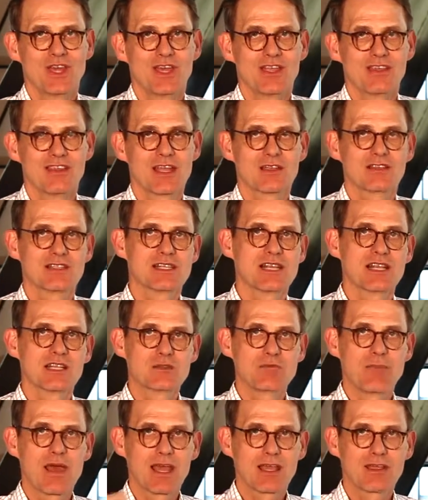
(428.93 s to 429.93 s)
That sends
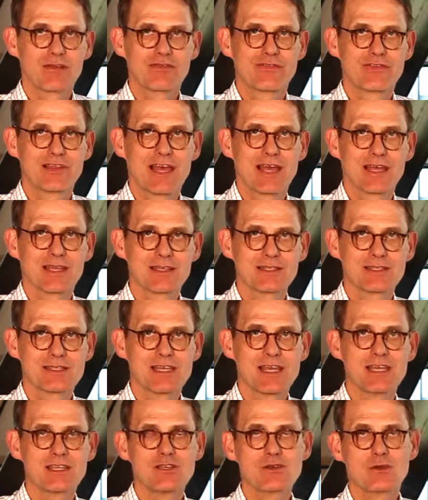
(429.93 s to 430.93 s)
back a flag and
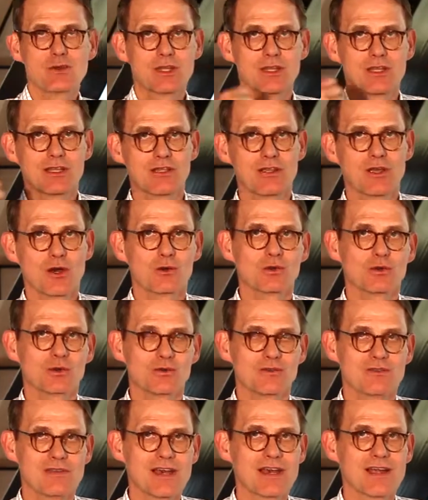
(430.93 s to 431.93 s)
say you can go
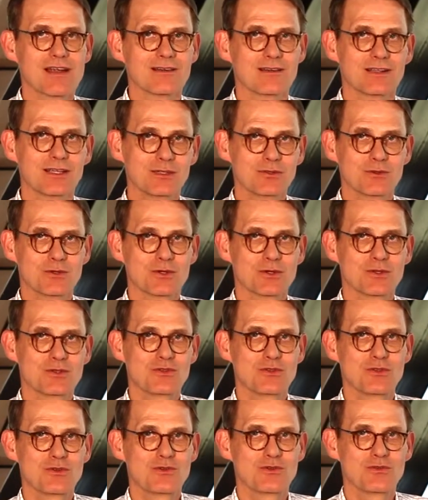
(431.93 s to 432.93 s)
there in order
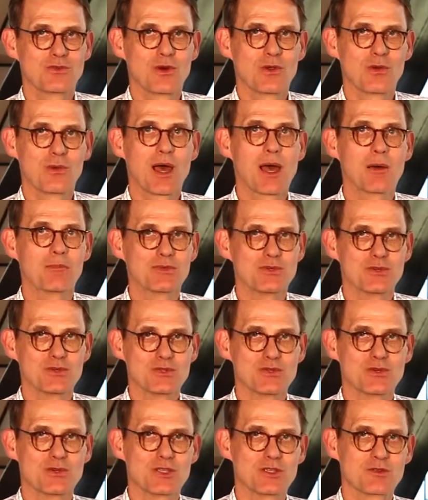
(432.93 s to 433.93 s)
to follow up your
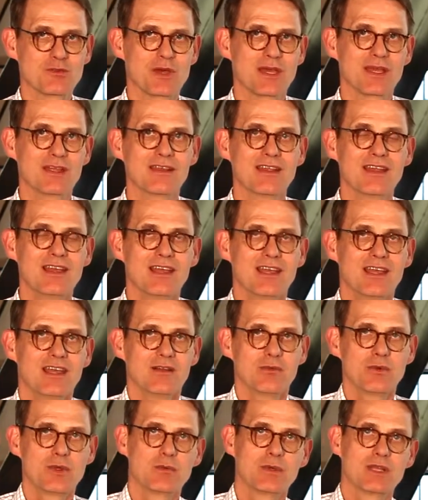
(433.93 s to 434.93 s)
joint pain.
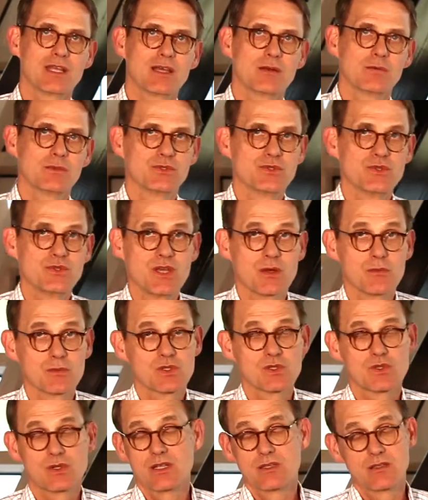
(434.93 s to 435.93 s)
We've been able to
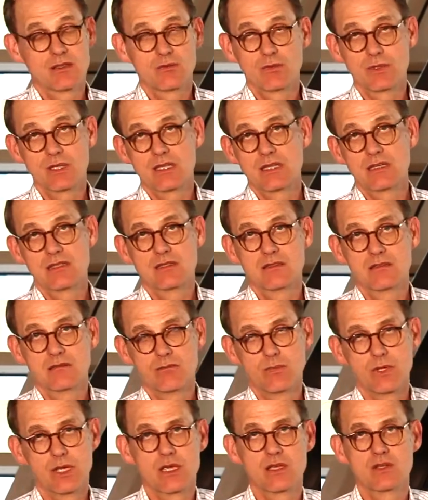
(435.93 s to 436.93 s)
demonstrate that we
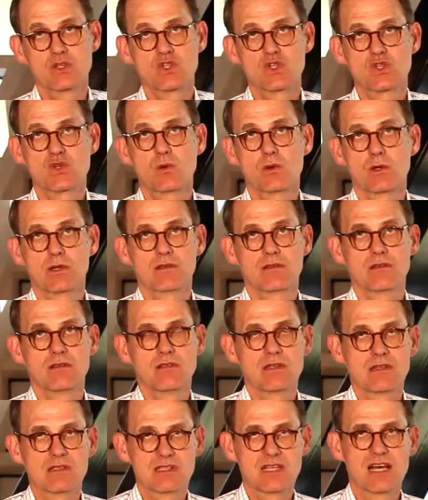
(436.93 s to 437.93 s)
can shorten
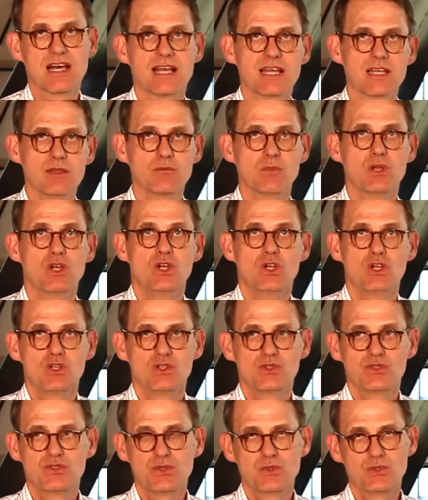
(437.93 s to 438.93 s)
the time
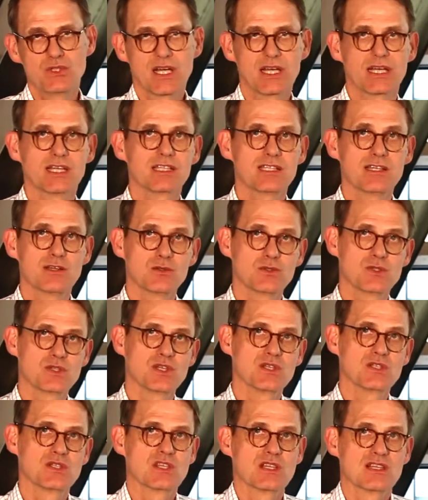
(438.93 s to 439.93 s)
to
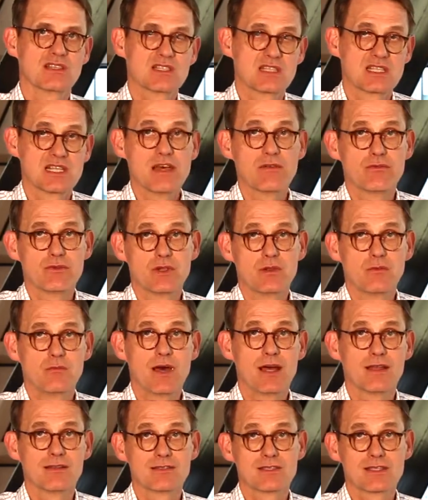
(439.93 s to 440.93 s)
diagnosis several
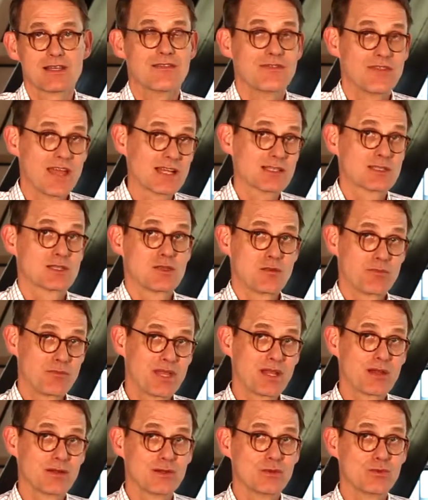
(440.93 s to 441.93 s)
months, and that's the
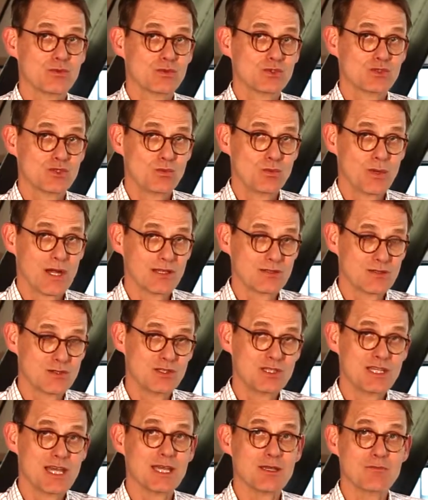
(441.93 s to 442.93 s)
period where
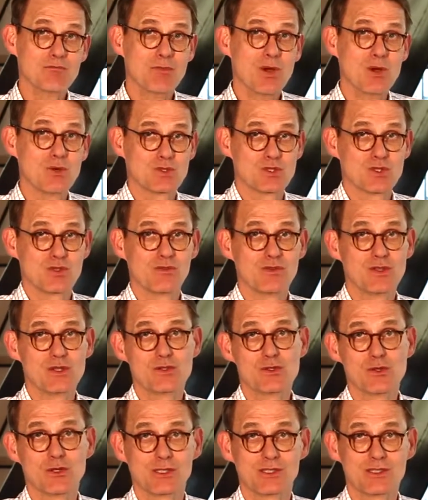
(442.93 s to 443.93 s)
today most of the
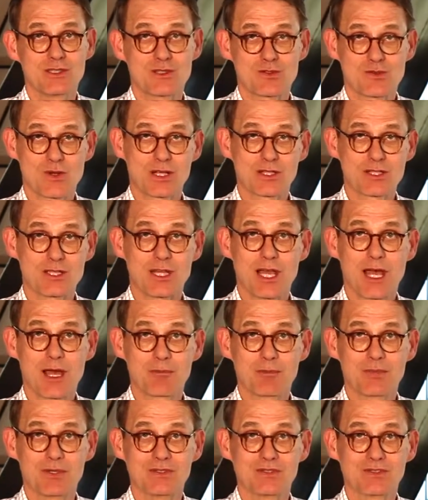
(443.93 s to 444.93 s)
joint destruction
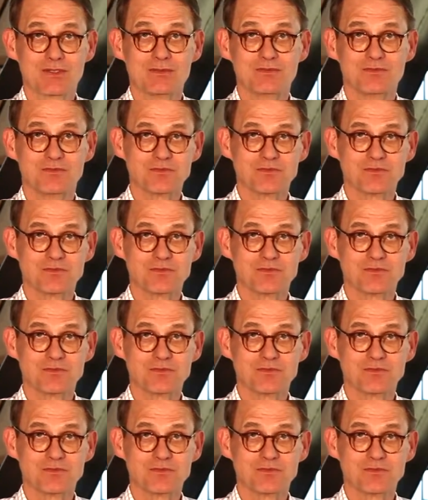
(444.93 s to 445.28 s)
happens.